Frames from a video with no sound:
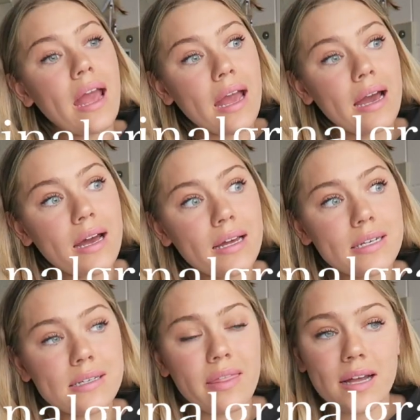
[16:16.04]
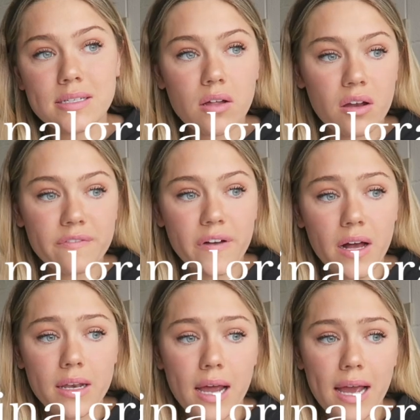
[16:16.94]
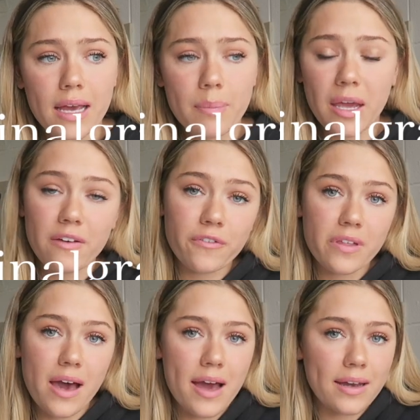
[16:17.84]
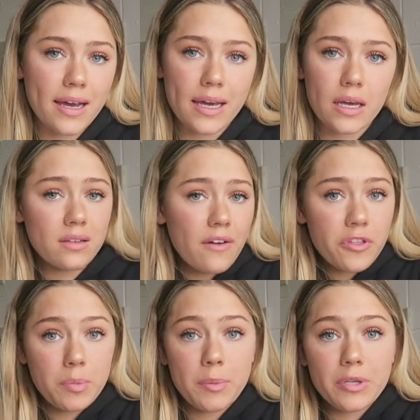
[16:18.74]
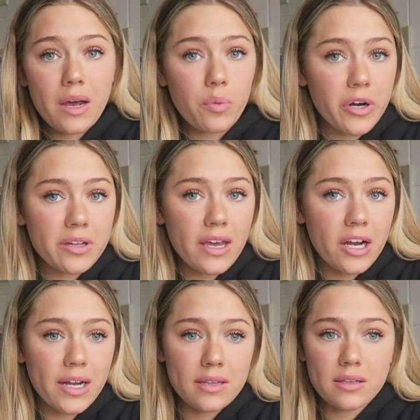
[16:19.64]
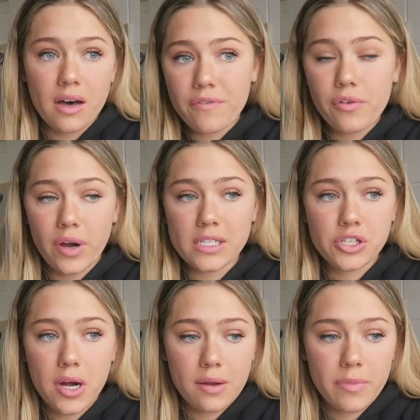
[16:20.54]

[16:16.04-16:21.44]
and that's a lot of fun. I get paid for that, and I love the people that work there, and I love the restaurant.